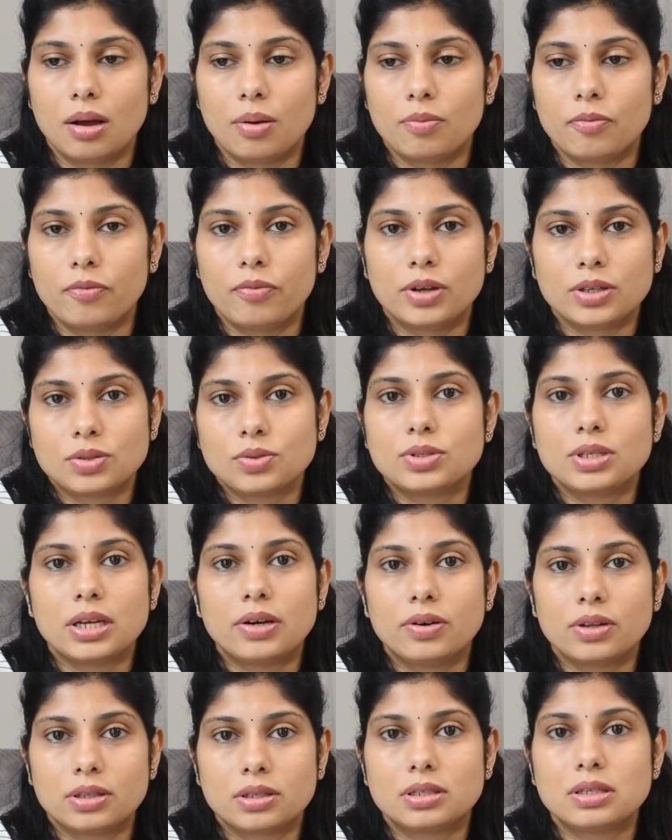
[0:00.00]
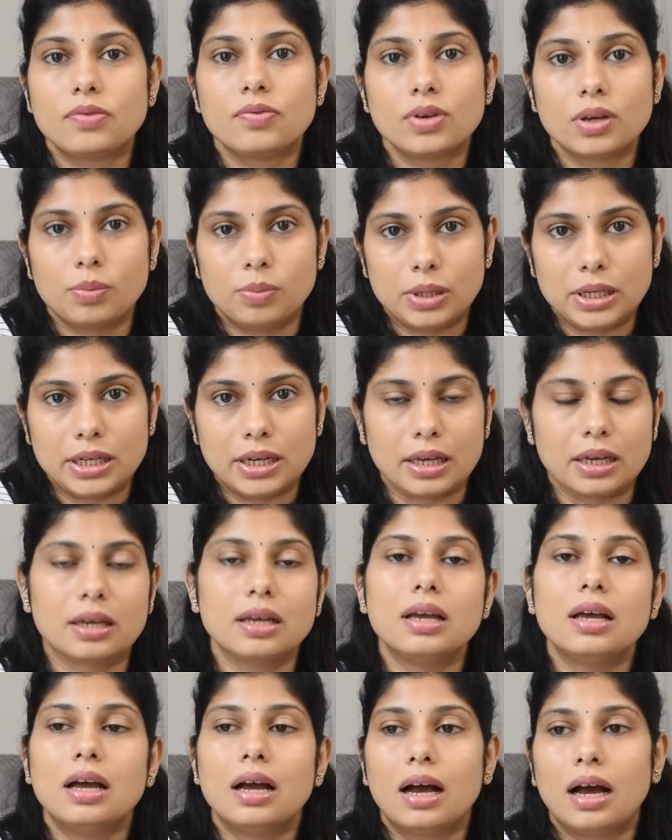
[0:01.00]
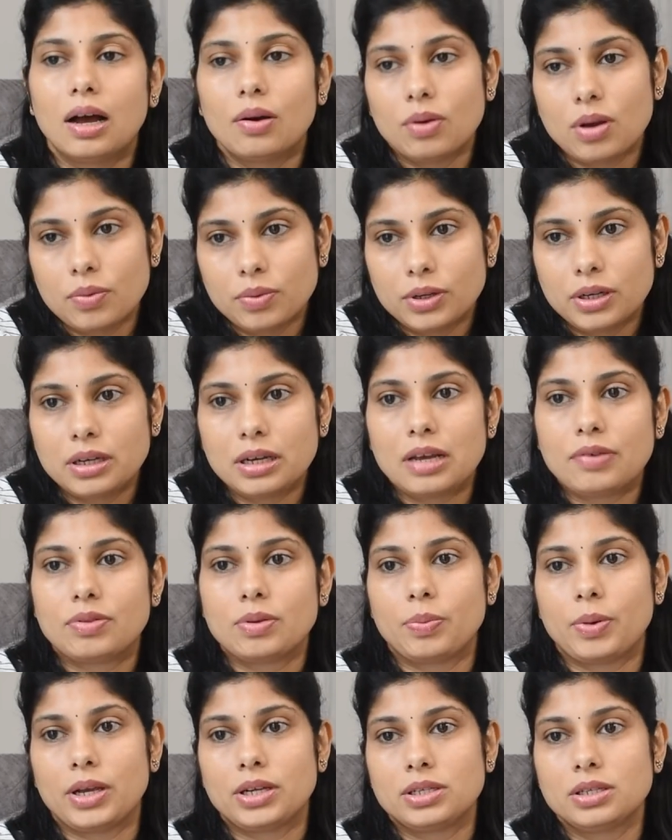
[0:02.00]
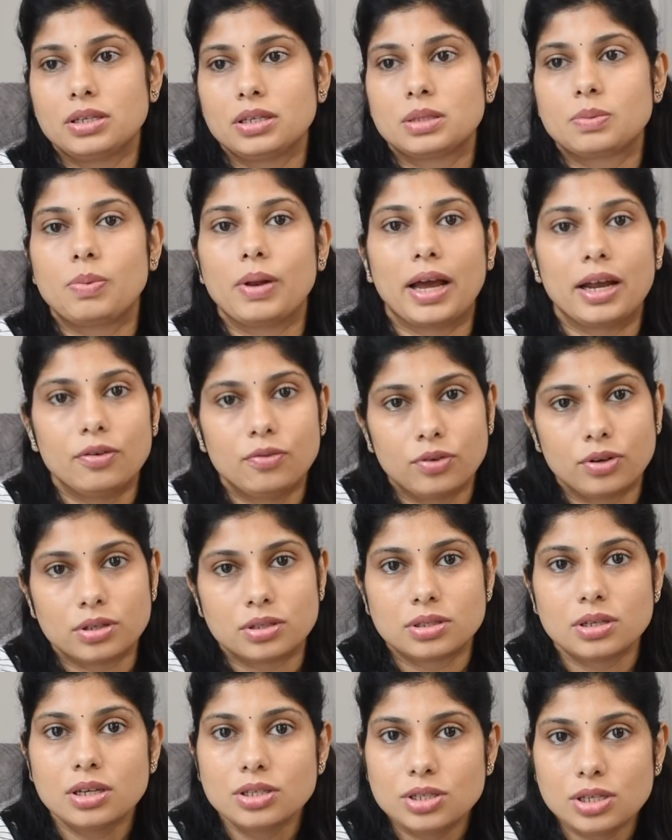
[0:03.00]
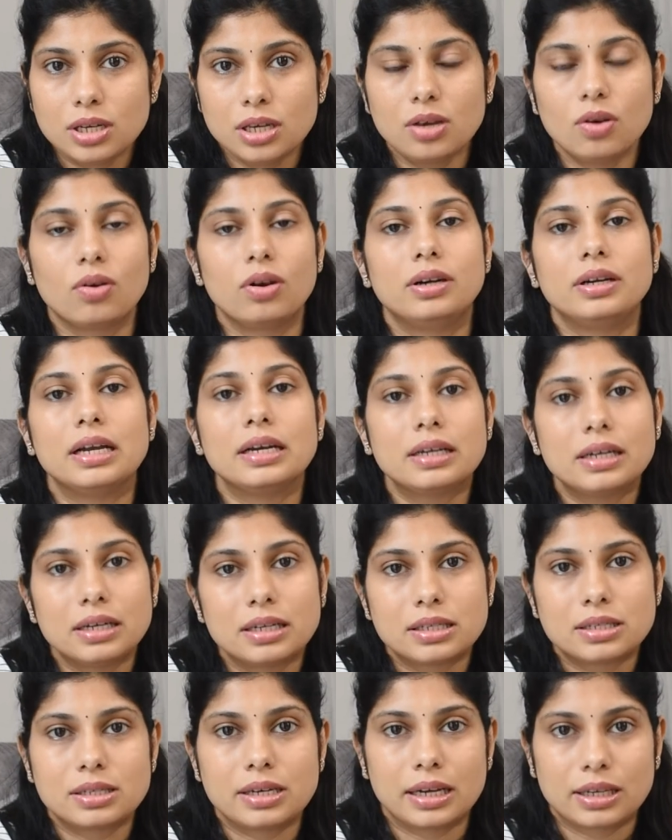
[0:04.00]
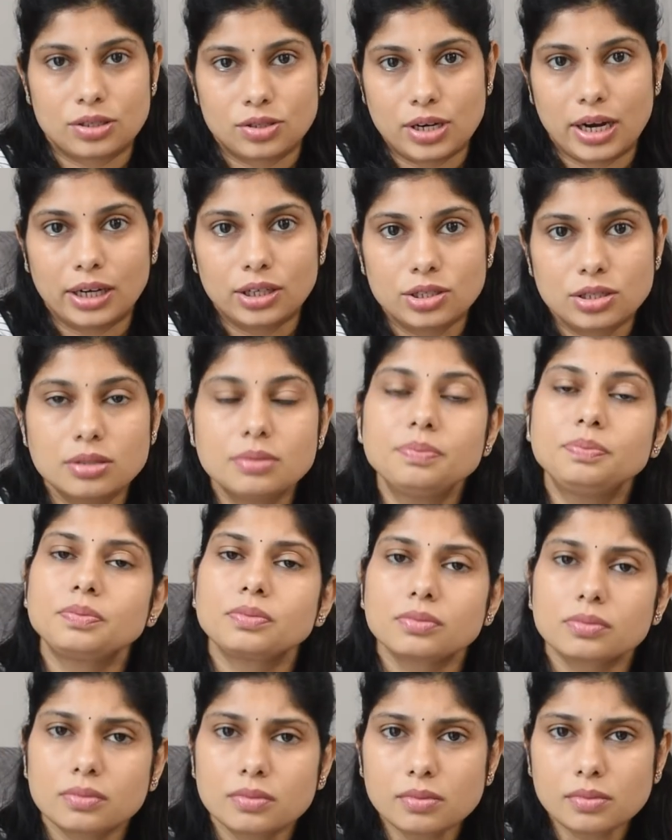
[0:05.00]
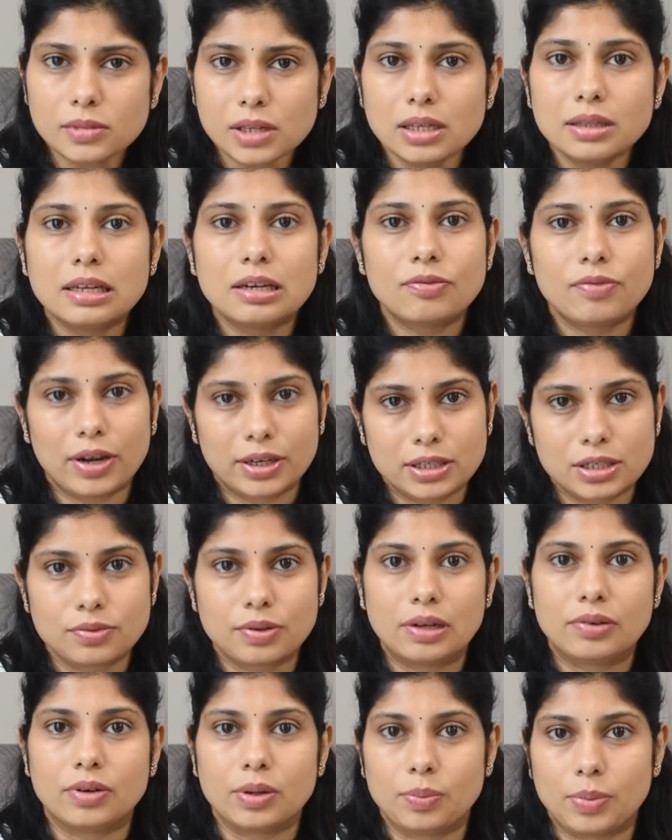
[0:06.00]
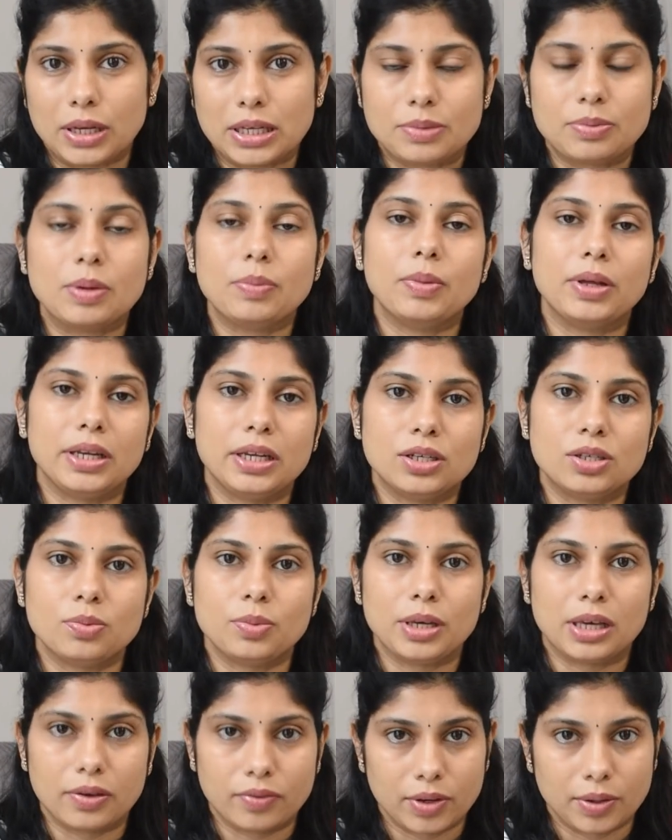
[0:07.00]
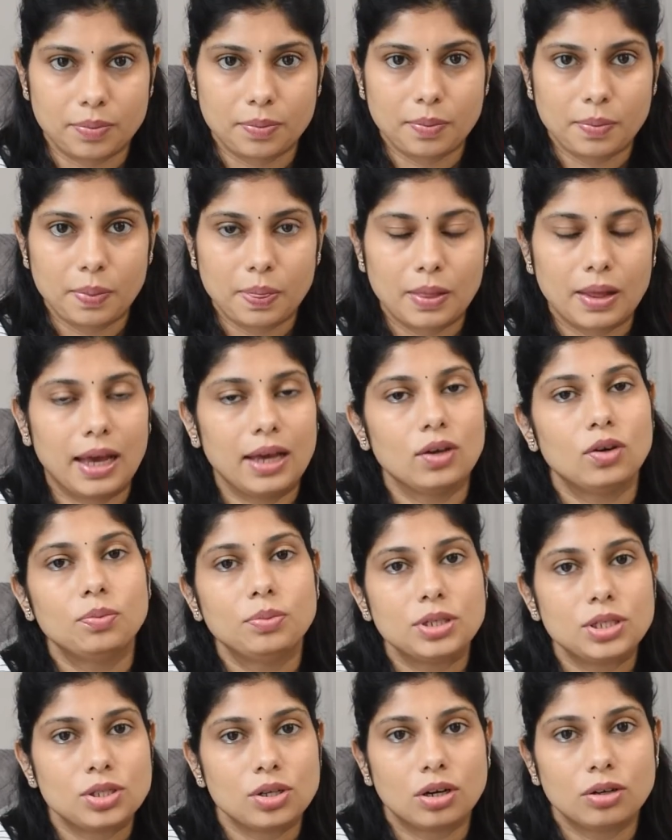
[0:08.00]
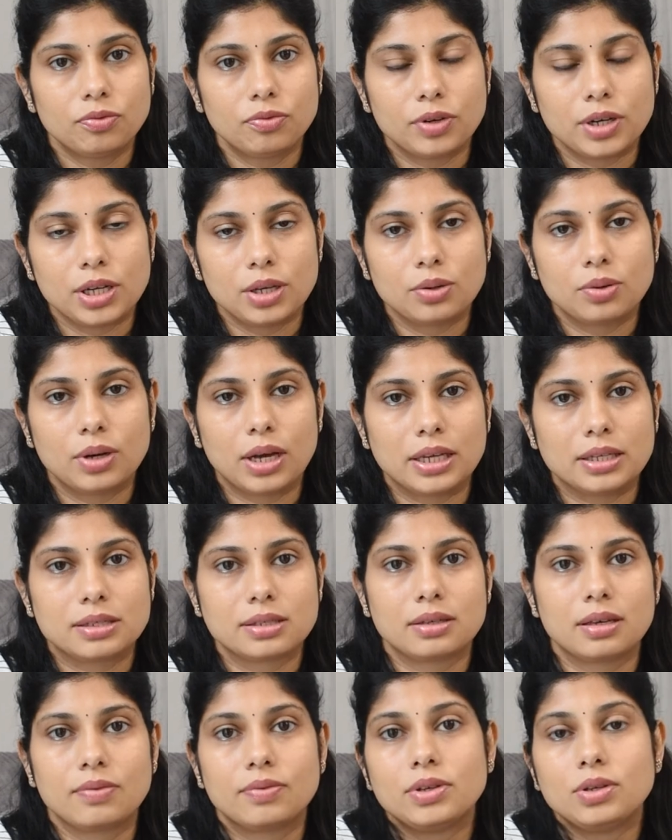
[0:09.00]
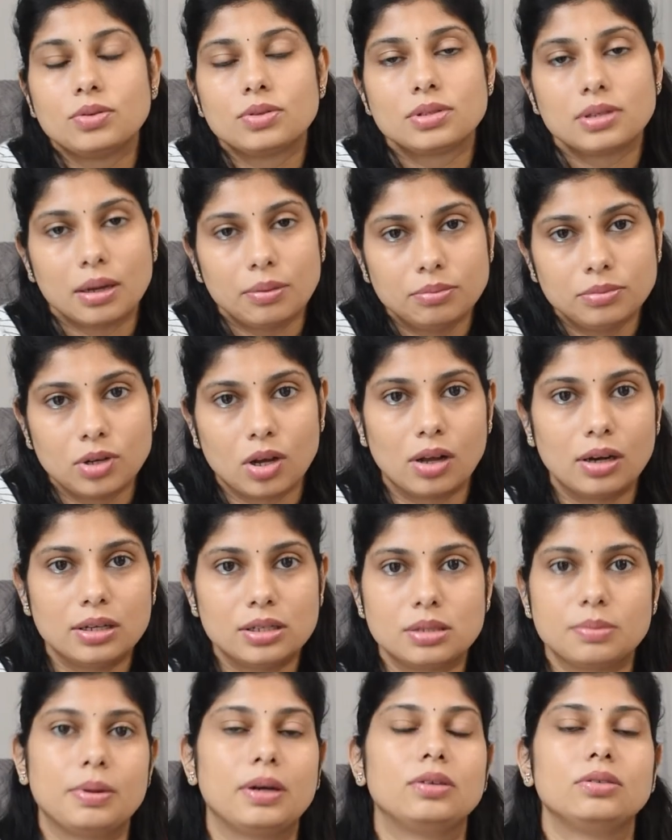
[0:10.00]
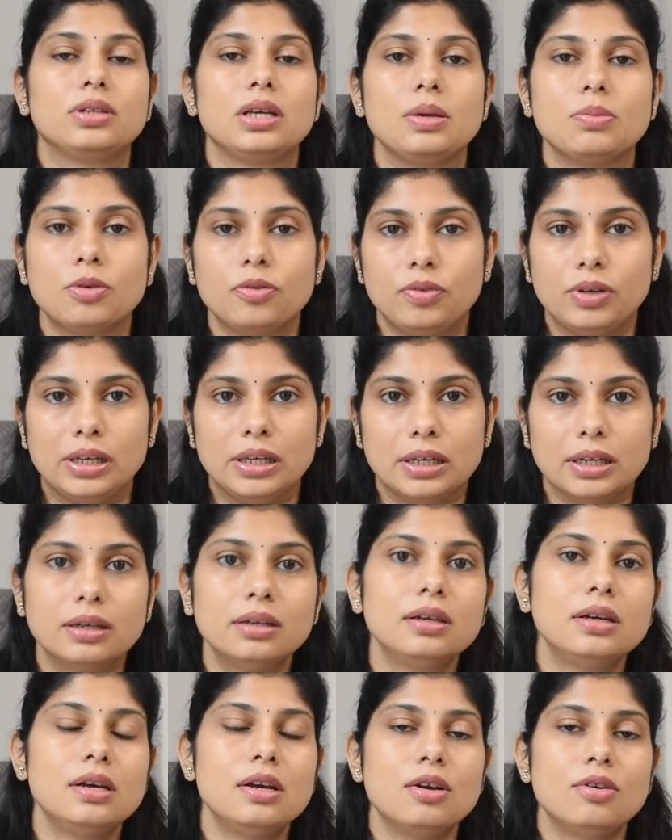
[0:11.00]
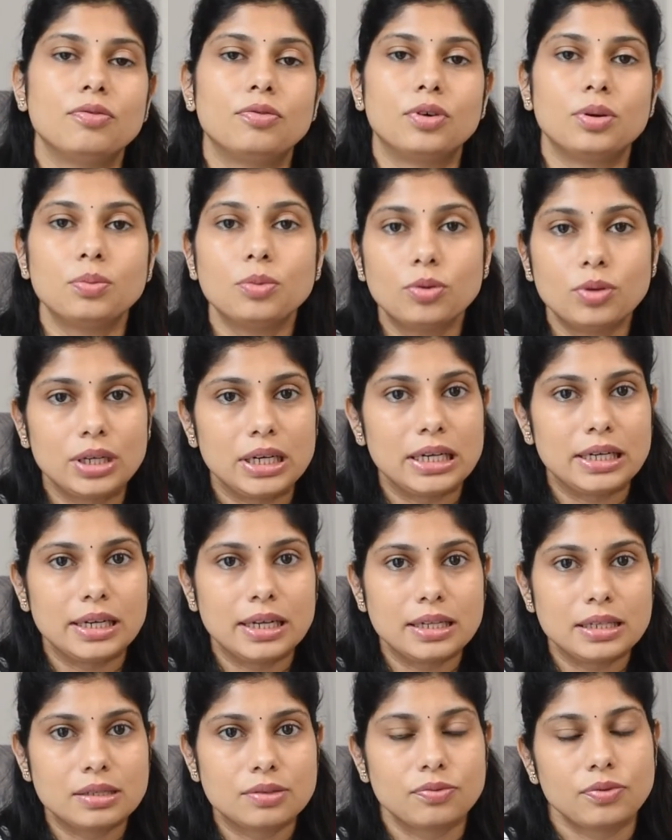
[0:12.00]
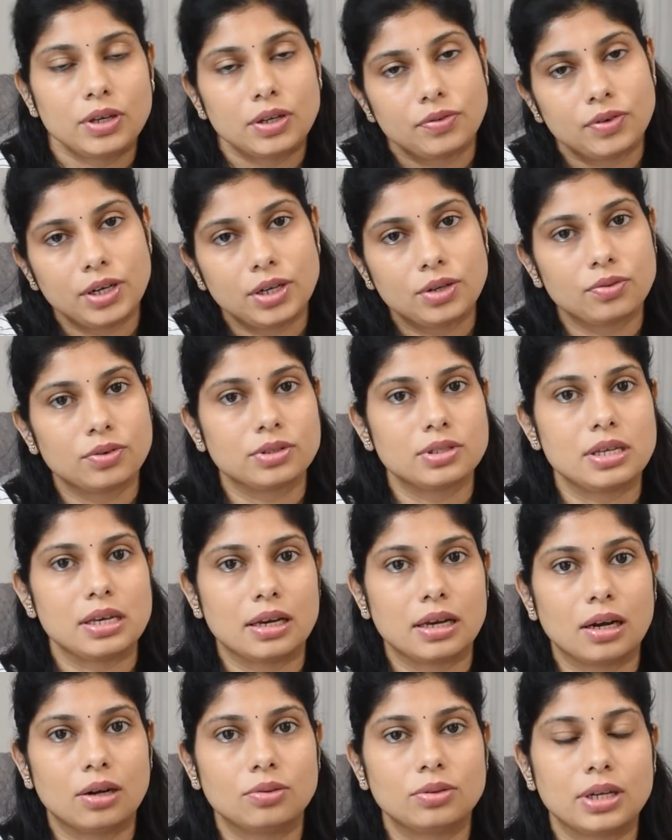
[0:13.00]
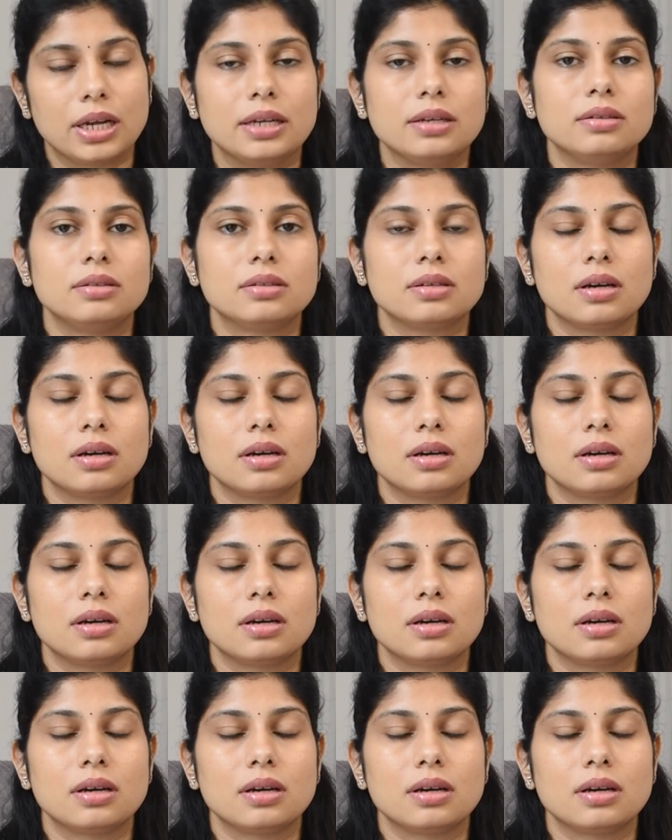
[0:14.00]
associated with severe bleeding. However, if the patient is planned for a surgery or a dentalist extraction, then factor 12 replacement may need to be given. I hope the short video has given you some knowledge about hemophilia. For more details, feel free to seek out and